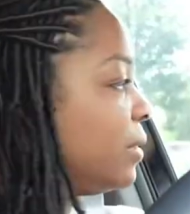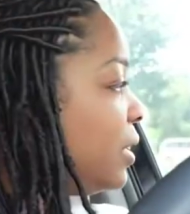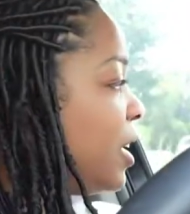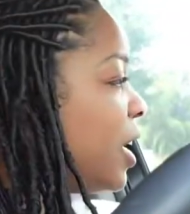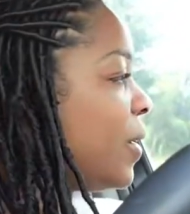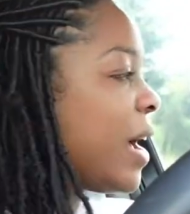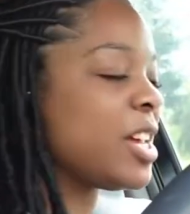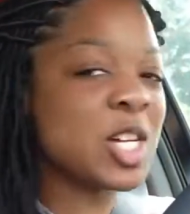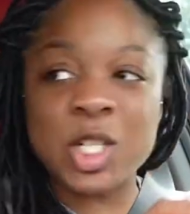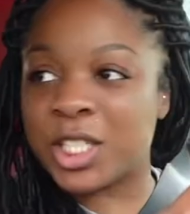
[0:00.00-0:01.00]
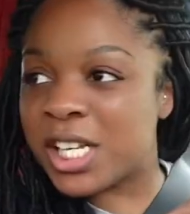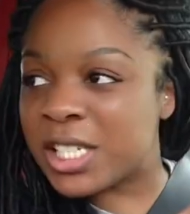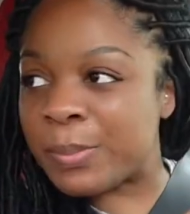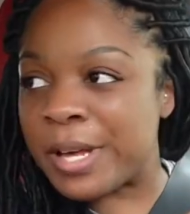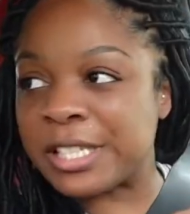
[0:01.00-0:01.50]
You know, I usually
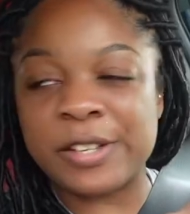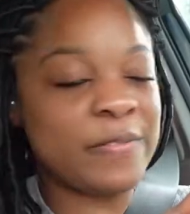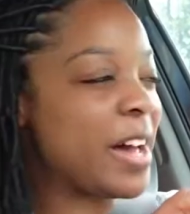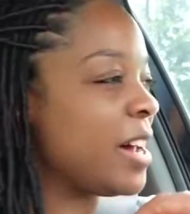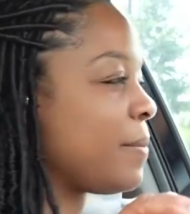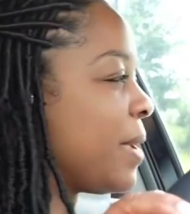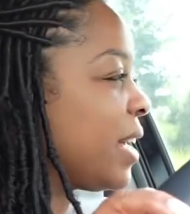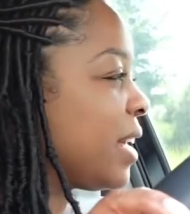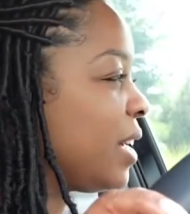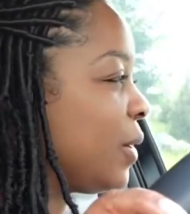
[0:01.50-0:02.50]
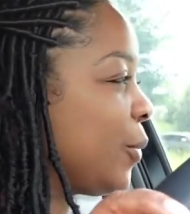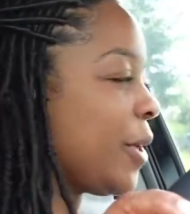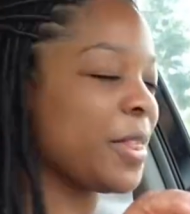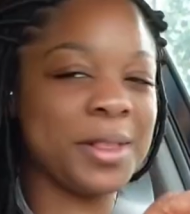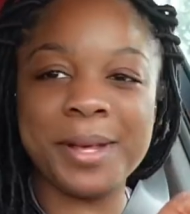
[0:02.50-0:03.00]
specify to make it
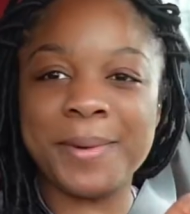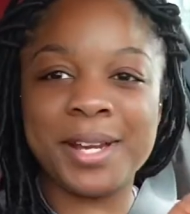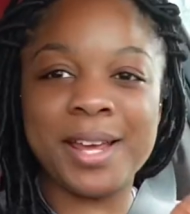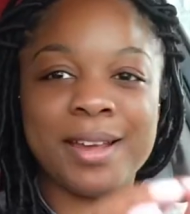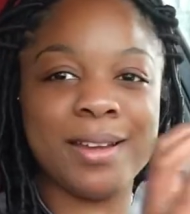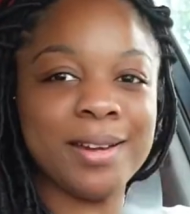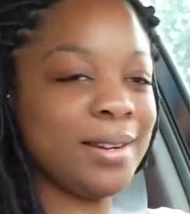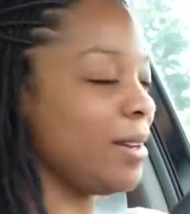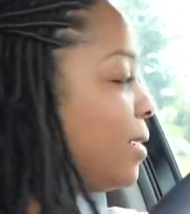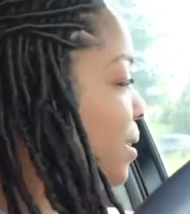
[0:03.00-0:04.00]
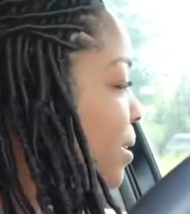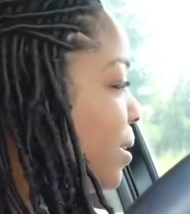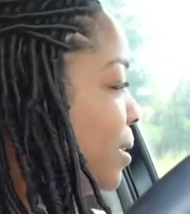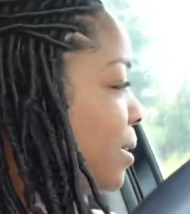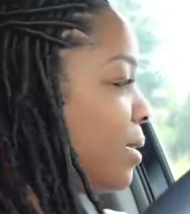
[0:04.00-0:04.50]
with lemonade,
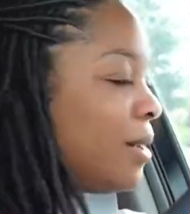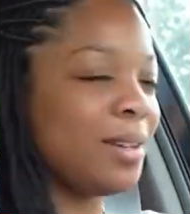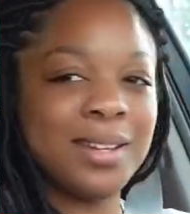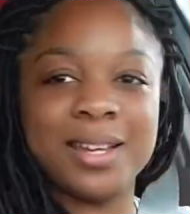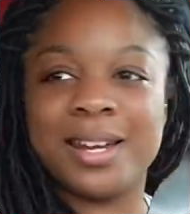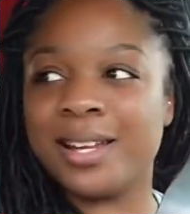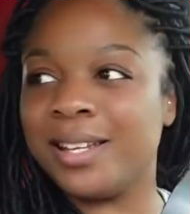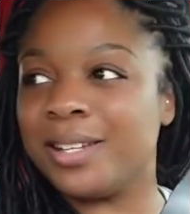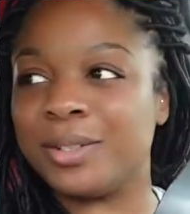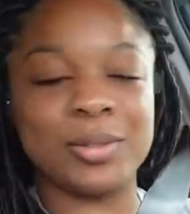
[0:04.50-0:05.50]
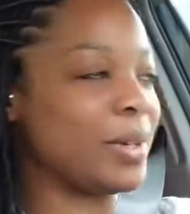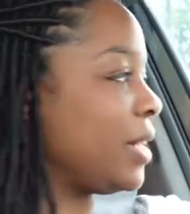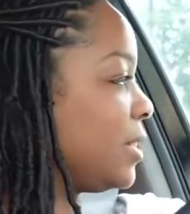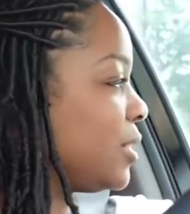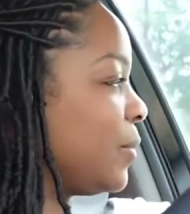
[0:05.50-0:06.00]
and I didn't do
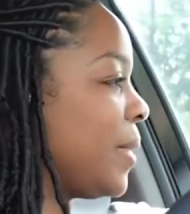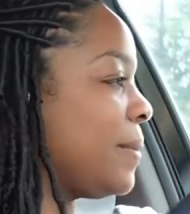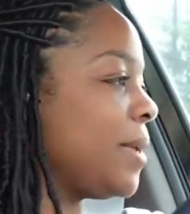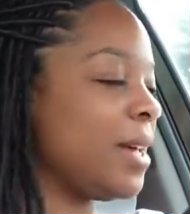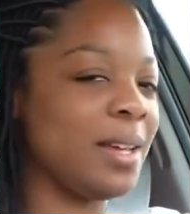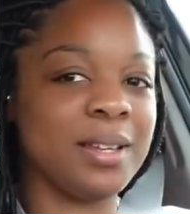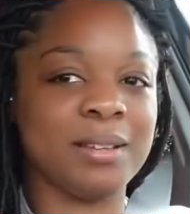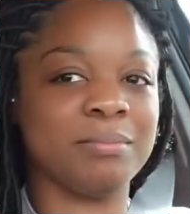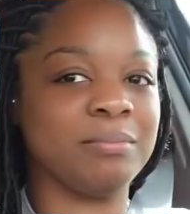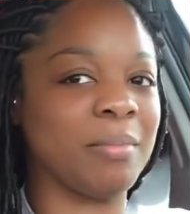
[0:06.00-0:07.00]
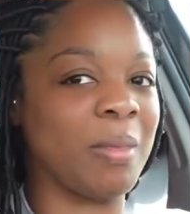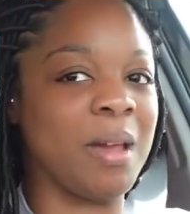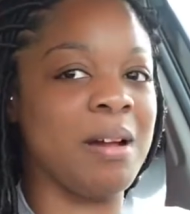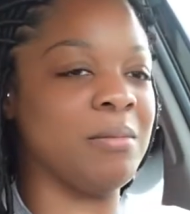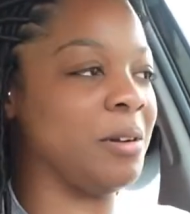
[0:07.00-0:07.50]
that. So maybe they,
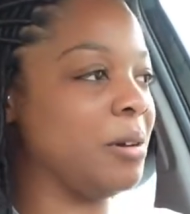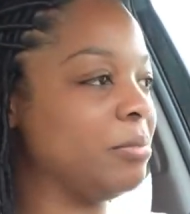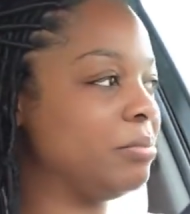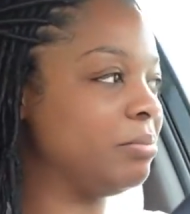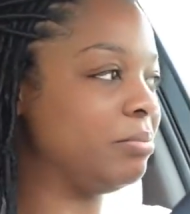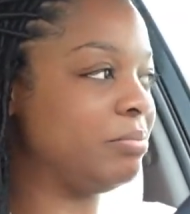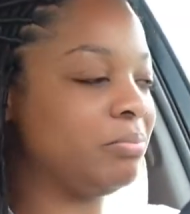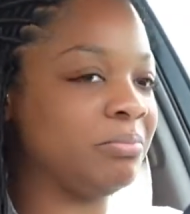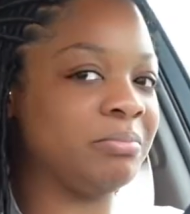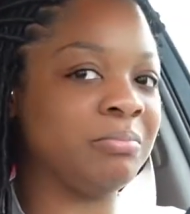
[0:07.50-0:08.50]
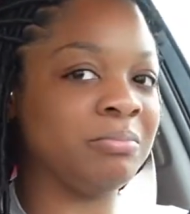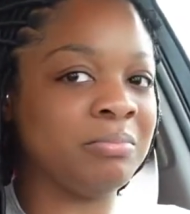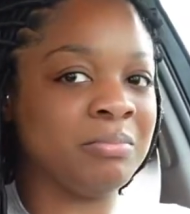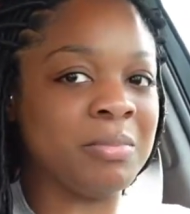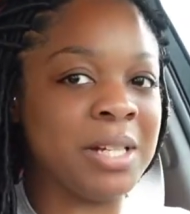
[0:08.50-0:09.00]
I don't know.
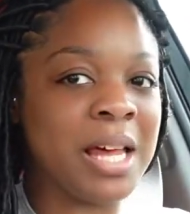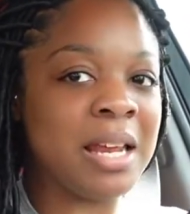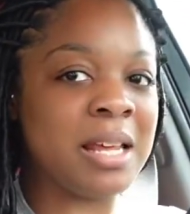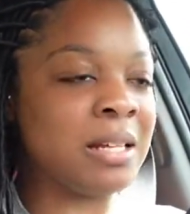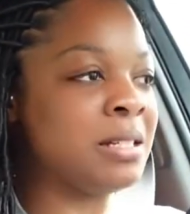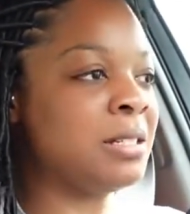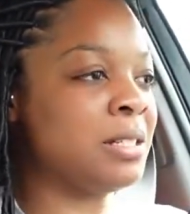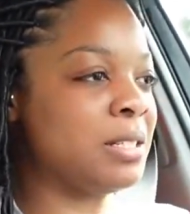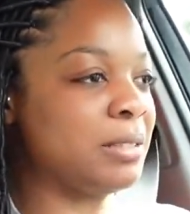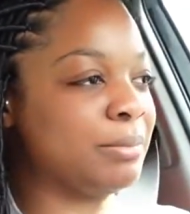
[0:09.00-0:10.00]
But that ain't good.